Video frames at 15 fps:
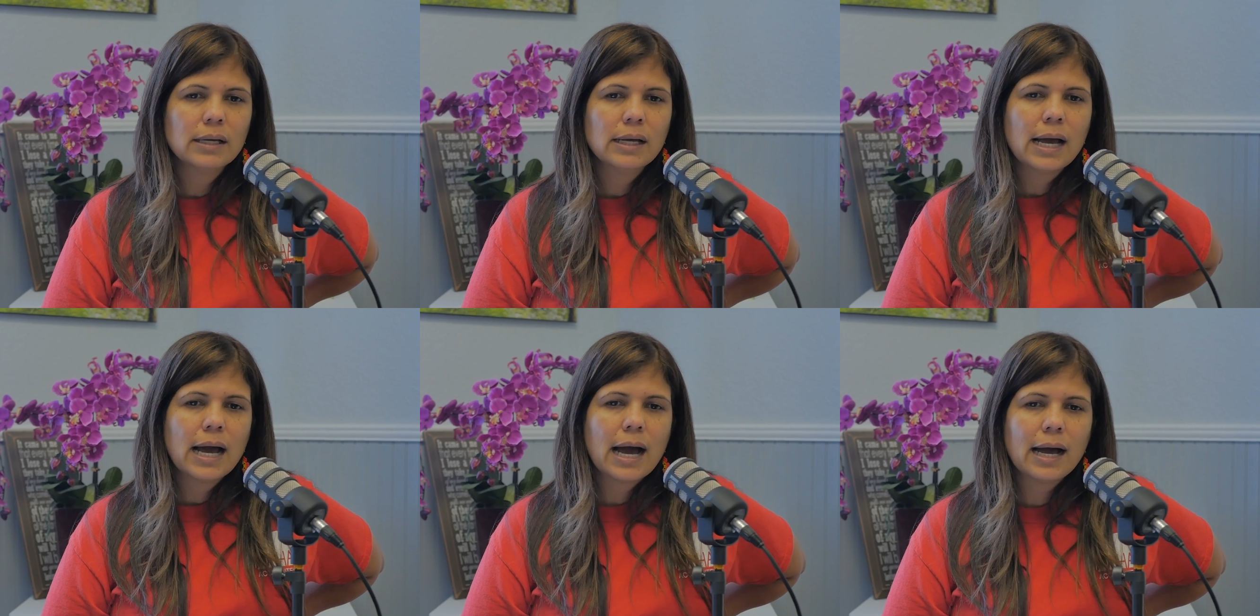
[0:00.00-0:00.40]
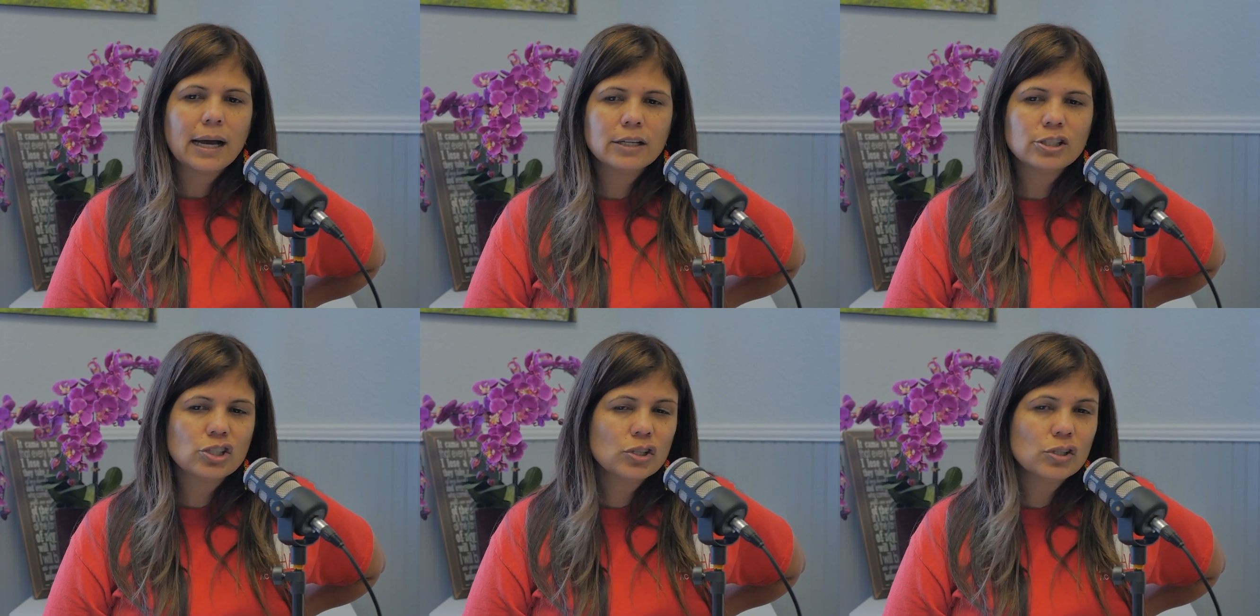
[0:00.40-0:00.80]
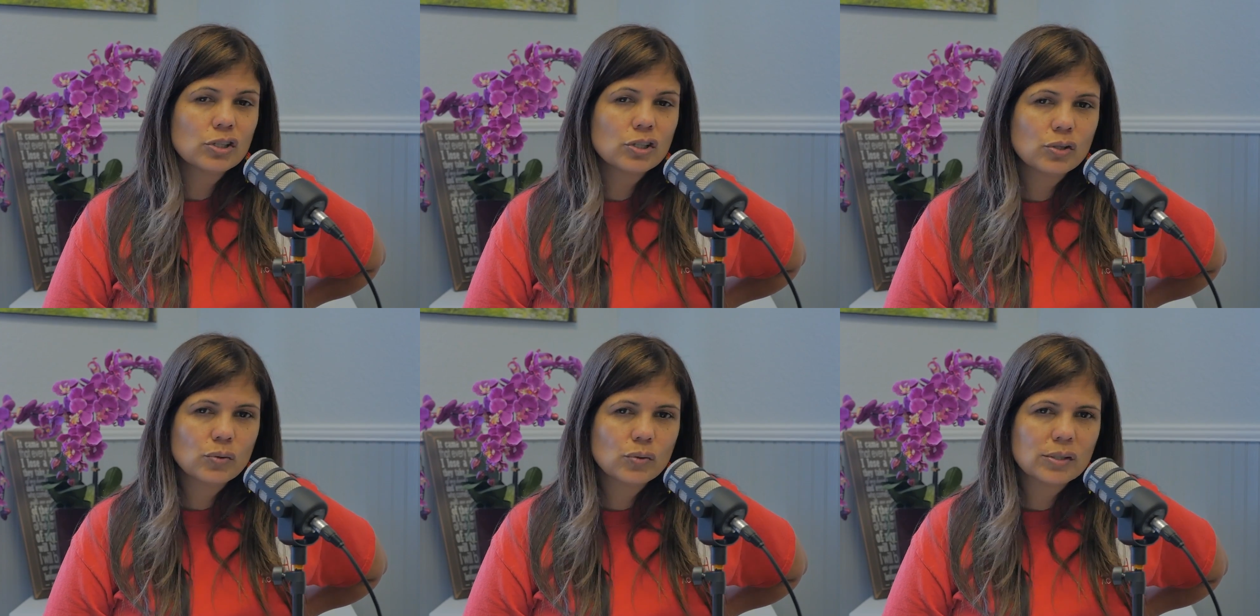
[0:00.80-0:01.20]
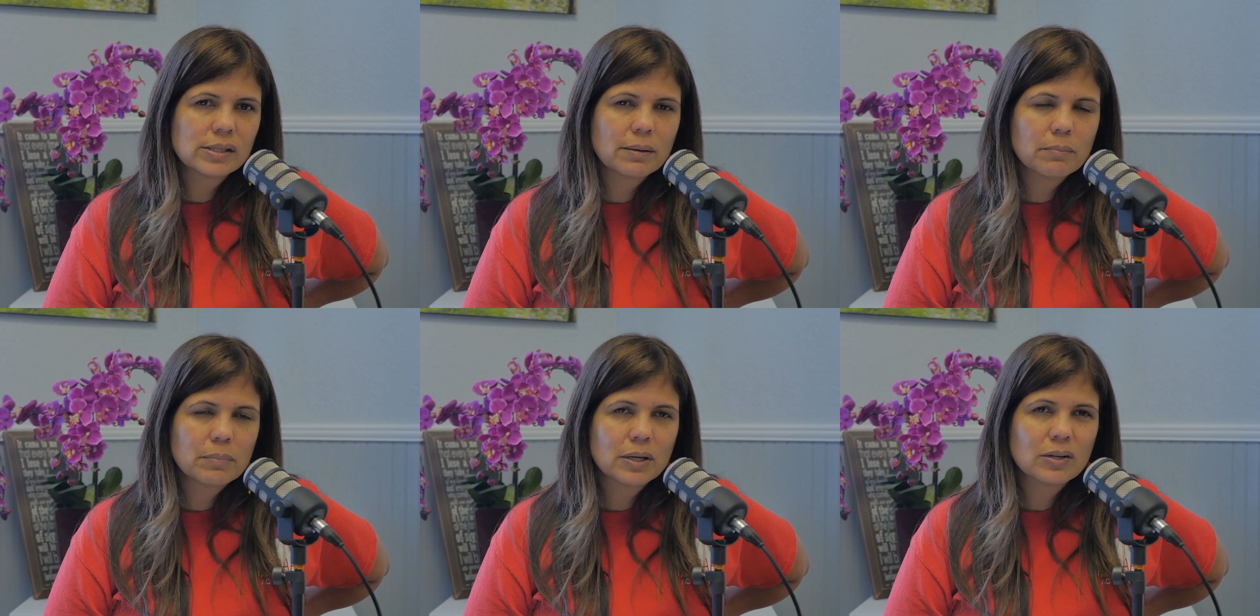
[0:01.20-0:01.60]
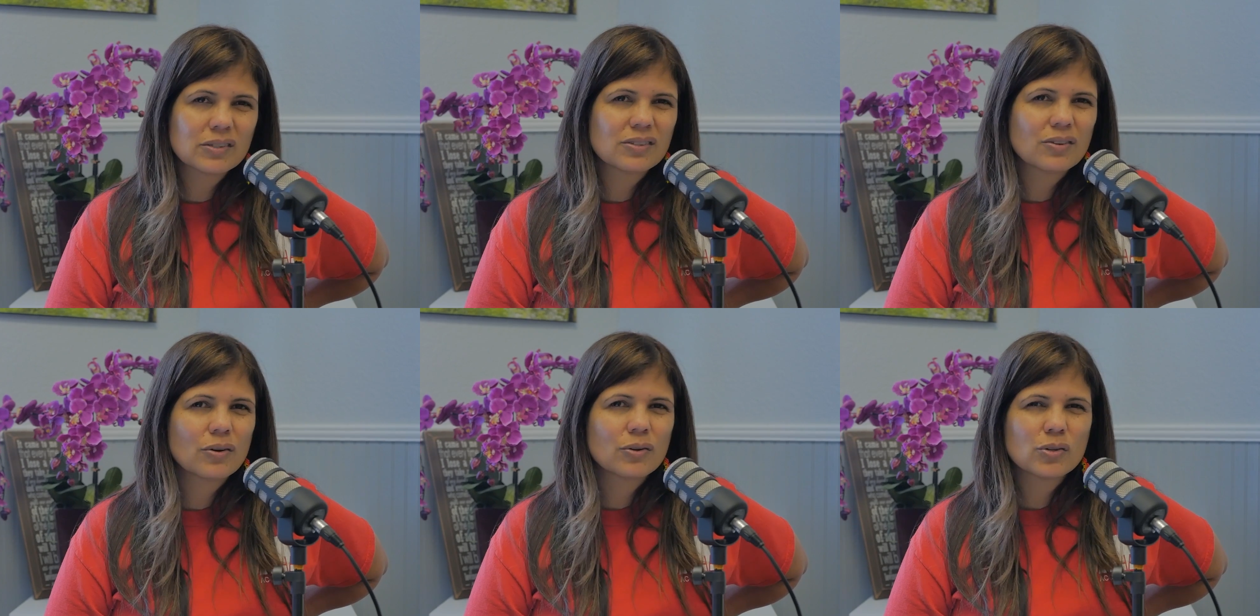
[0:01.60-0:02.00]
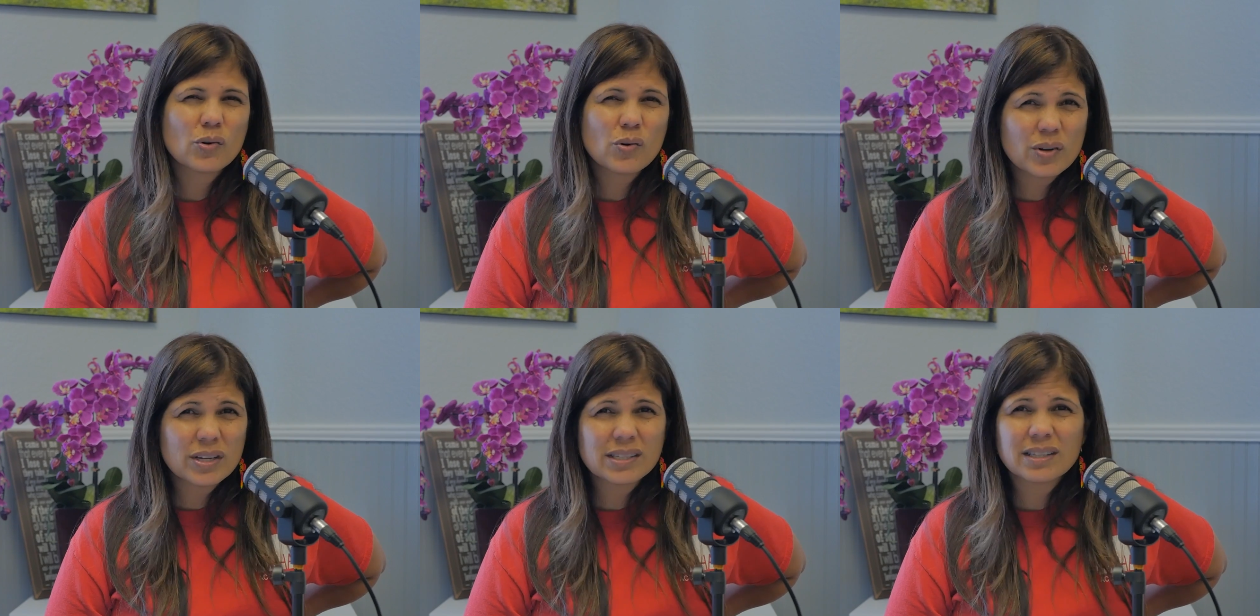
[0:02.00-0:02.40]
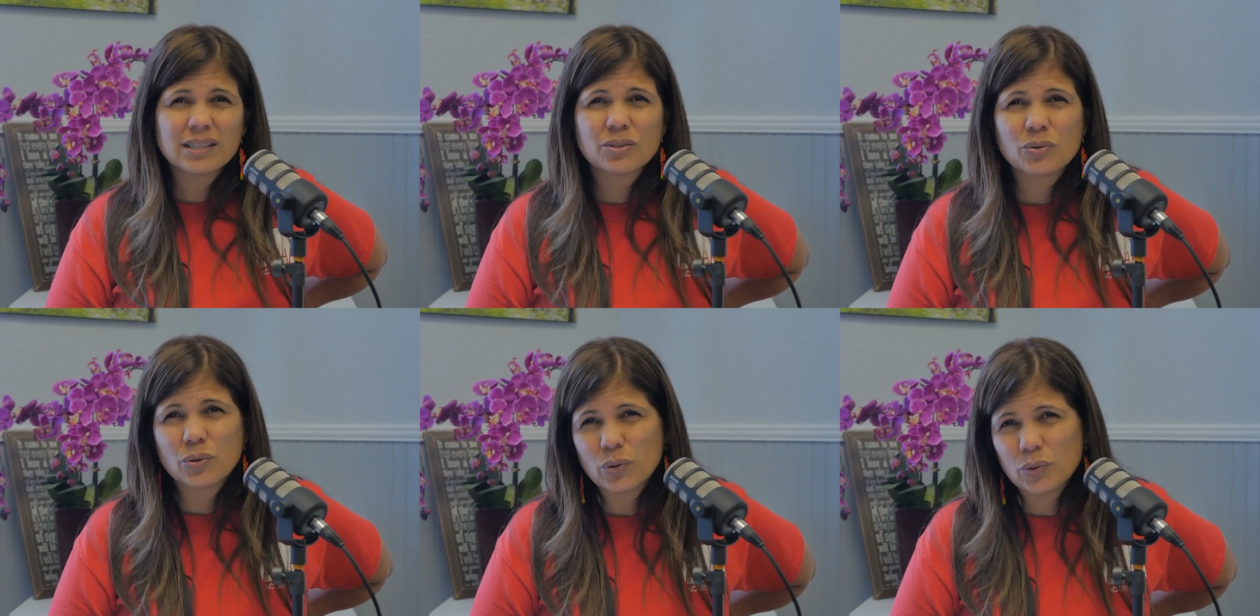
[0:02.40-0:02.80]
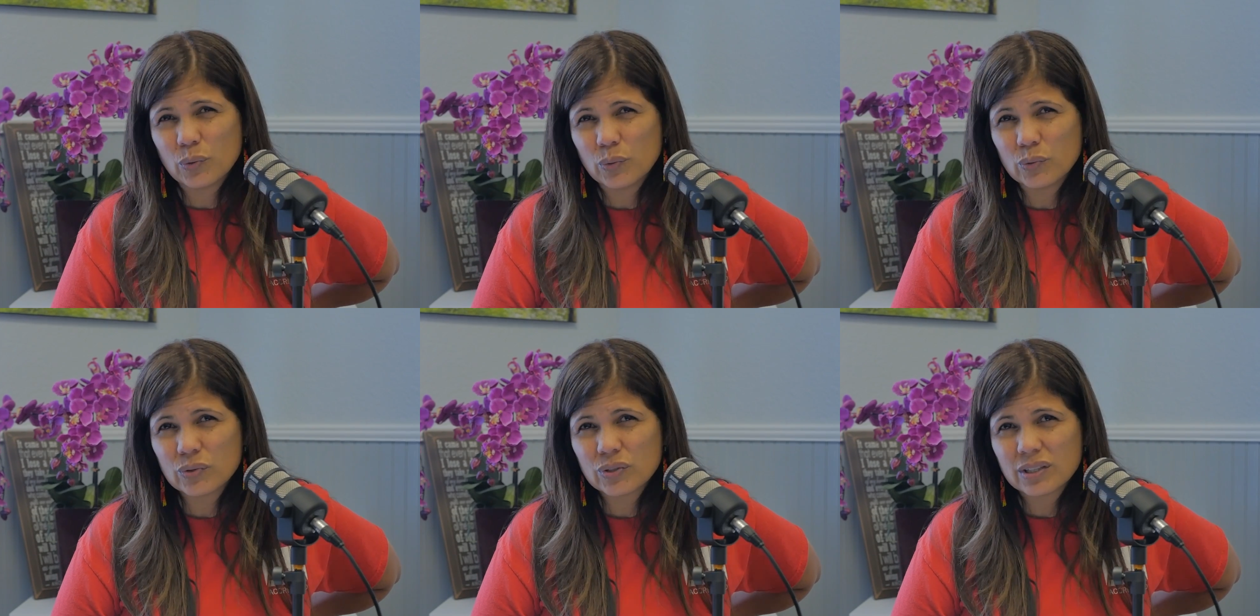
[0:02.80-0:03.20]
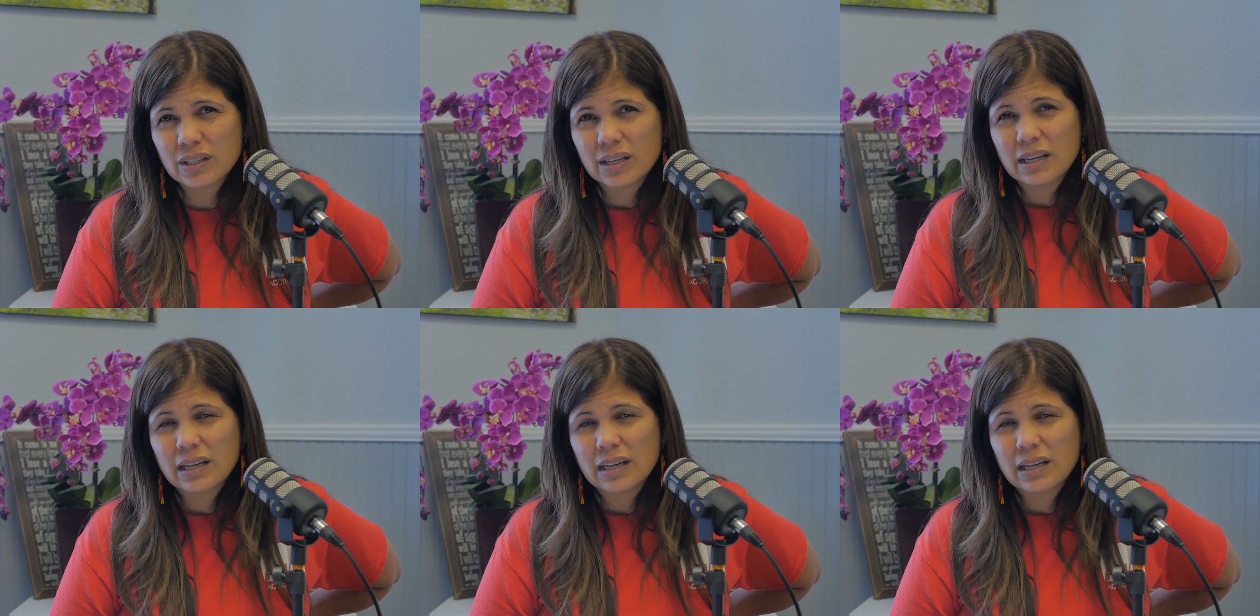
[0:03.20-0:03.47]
I just use them because they're so easy to use.